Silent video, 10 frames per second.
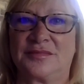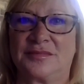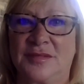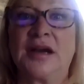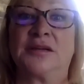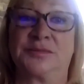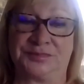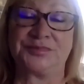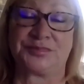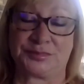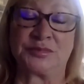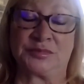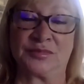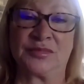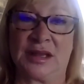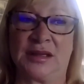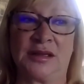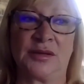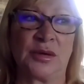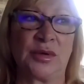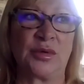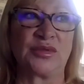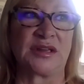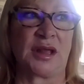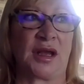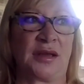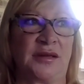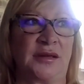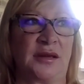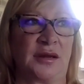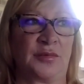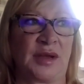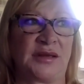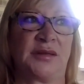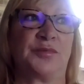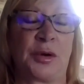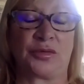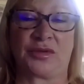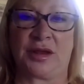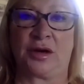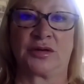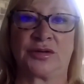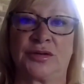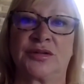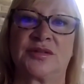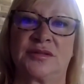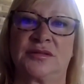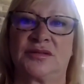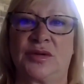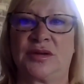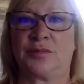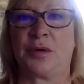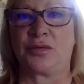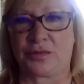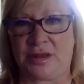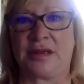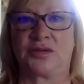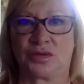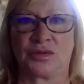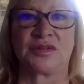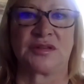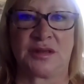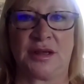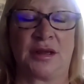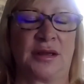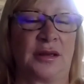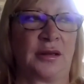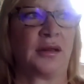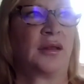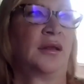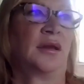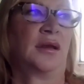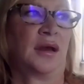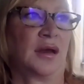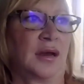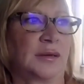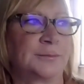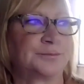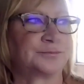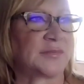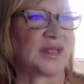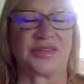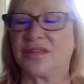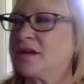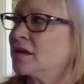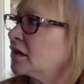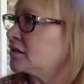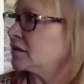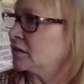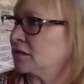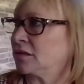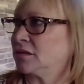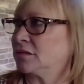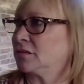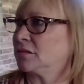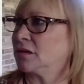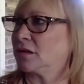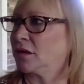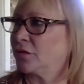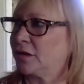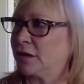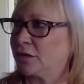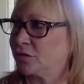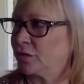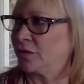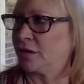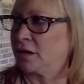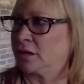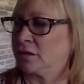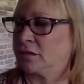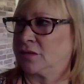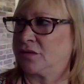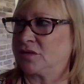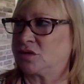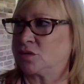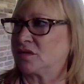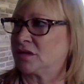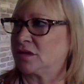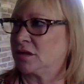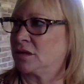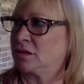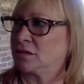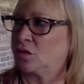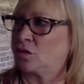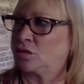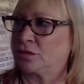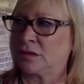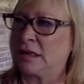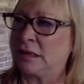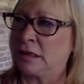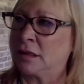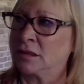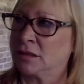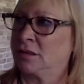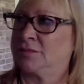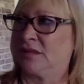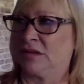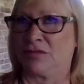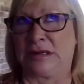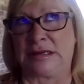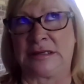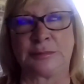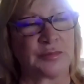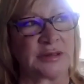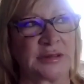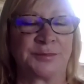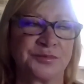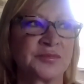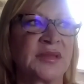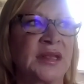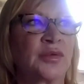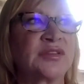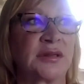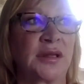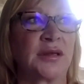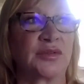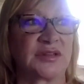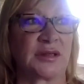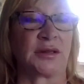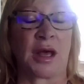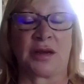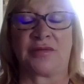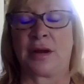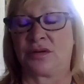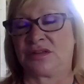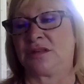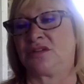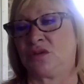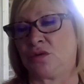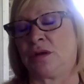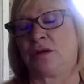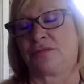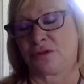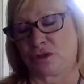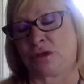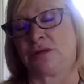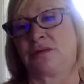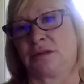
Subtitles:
Yeah. And it was I did both characters. So I did both the angels, and I think I did another character in there. I think she was an older lady. I forget, but it was a lot of hours in the studio for sure.